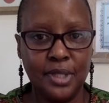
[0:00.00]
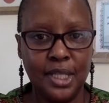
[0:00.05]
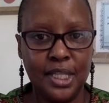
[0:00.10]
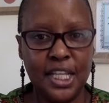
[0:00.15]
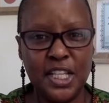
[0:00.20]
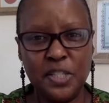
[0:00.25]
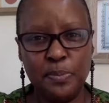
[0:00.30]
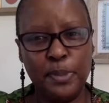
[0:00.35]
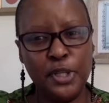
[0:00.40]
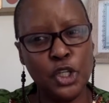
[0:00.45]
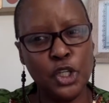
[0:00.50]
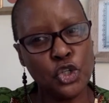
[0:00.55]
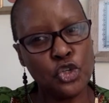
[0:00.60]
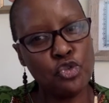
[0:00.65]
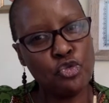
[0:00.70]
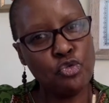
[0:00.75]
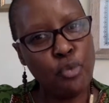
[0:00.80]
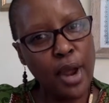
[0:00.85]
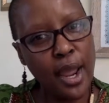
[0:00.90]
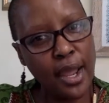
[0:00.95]
there's been a
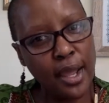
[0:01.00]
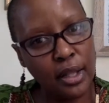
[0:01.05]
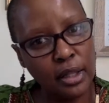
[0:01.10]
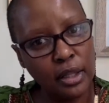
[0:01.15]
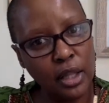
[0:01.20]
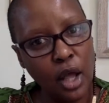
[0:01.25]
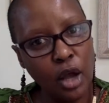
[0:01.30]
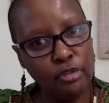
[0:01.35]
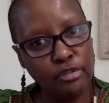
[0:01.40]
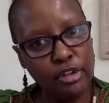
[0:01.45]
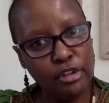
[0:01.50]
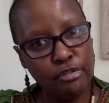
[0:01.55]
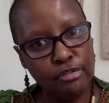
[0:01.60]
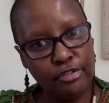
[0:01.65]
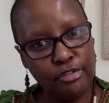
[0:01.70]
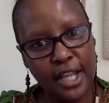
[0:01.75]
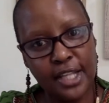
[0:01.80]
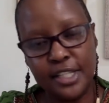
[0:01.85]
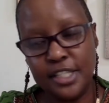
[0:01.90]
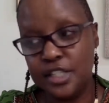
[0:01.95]
trail of
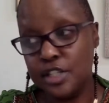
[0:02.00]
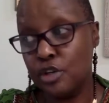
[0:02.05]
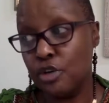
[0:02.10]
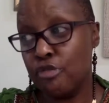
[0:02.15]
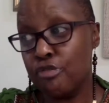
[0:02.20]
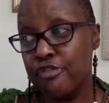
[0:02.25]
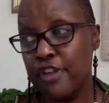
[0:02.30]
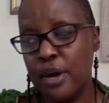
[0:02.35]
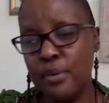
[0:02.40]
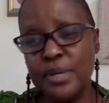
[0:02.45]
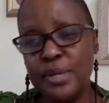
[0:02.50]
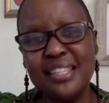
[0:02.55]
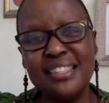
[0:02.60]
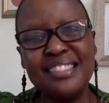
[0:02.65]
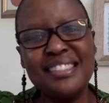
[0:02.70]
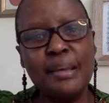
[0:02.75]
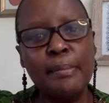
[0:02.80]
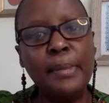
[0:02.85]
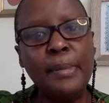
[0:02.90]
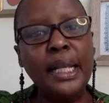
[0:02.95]
events that are very
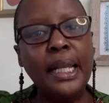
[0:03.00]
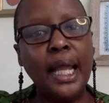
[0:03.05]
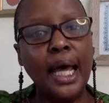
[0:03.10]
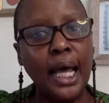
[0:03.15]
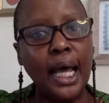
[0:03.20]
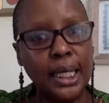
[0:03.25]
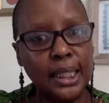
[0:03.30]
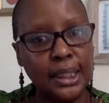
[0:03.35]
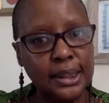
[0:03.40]
similar